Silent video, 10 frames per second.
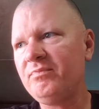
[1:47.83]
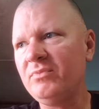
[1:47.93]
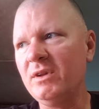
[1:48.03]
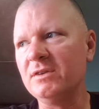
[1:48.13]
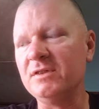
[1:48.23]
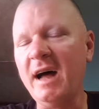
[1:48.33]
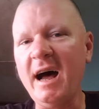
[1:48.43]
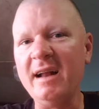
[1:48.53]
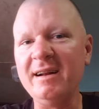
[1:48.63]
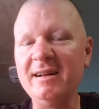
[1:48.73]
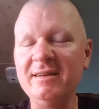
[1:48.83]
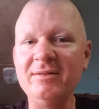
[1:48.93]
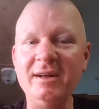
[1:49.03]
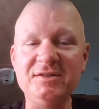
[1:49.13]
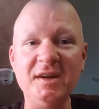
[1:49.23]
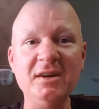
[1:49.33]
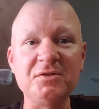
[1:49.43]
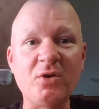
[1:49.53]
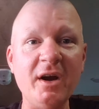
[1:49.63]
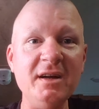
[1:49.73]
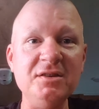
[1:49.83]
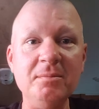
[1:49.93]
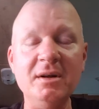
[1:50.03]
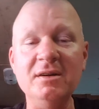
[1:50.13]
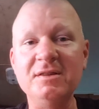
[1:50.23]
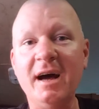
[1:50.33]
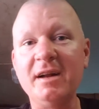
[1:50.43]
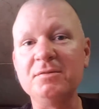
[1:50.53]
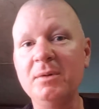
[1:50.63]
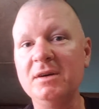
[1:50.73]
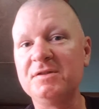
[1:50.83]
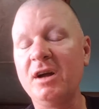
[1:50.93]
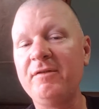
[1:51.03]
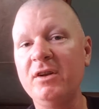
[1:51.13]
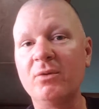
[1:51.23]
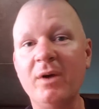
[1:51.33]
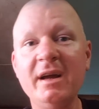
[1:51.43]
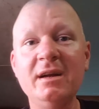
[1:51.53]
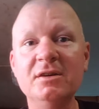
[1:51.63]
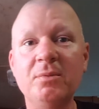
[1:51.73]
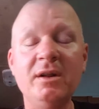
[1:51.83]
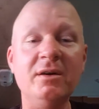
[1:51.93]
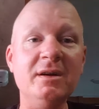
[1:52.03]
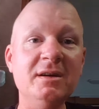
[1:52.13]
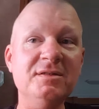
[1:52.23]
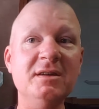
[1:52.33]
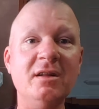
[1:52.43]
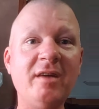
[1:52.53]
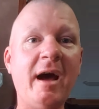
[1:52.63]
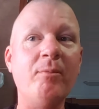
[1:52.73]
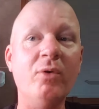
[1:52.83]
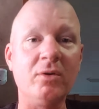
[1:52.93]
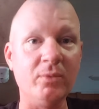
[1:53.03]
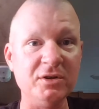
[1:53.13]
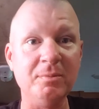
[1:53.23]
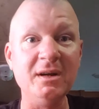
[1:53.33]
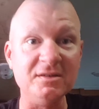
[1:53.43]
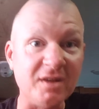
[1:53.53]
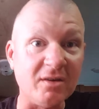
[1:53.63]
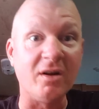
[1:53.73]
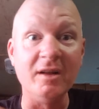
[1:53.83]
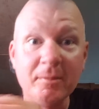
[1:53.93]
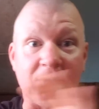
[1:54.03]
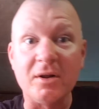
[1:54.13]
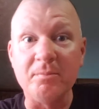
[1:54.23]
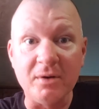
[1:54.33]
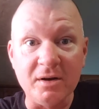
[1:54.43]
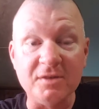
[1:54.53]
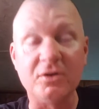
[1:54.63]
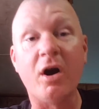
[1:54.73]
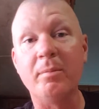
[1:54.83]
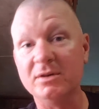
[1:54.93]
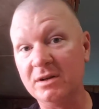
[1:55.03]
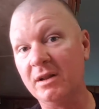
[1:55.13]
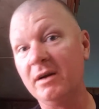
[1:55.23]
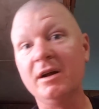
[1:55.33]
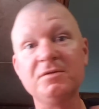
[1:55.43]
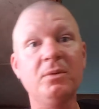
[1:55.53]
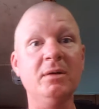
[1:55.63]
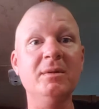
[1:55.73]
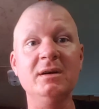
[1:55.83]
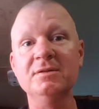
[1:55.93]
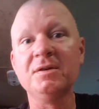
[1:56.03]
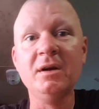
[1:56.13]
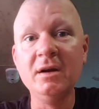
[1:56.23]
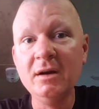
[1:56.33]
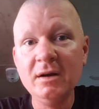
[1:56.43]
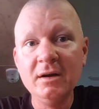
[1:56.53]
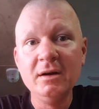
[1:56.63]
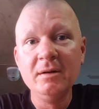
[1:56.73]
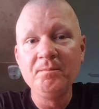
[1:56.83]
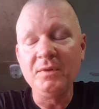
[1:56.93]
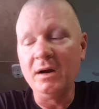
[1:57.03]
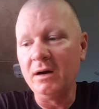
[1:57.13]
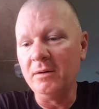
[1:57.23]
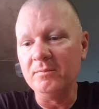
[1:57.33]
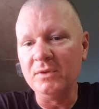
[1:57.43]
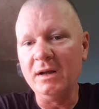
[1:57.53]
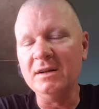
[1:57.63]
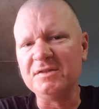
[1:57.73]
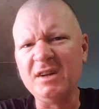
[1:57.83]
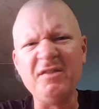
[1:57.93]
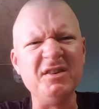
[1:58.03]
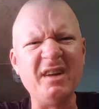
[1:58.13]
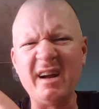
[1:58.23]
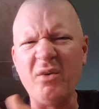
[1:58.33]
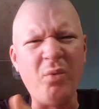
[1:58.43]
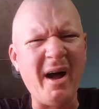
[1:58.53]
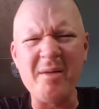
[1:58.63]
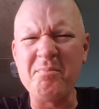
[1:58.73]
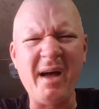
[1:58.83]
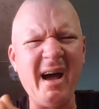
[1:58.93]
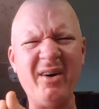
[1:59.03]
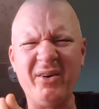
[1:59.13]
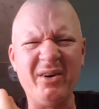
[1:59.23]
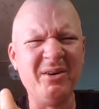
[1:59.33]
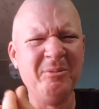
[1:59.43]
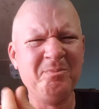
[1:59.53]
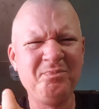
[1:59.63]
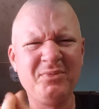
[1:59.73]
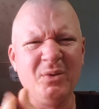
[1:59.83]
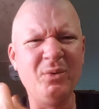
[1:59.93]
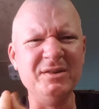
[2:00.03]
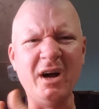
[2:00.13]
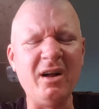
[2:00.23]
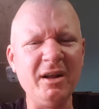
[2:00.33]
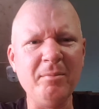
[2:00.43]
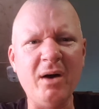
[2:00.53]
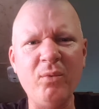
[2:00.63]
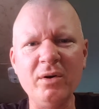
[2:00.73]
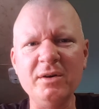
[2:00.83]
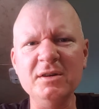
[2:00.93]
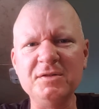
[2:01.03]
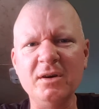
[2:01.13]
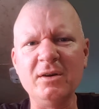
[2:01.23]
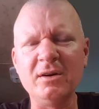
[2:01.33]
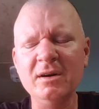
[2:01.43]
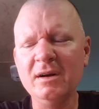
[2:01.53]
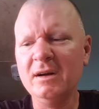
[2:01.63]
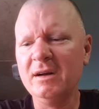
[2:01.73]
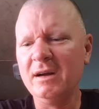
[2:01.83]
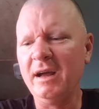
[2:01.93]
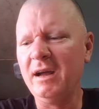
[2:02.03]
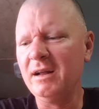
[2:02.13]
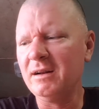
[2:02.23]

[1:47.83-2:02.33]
there's not. It sounds crazy, but there's not as much stuff in the rain as what there is in the tap water, which means they're deliberately putting this garbage in there. That's what it means. And this stuff is like a white powder. It was all in my water distiller, and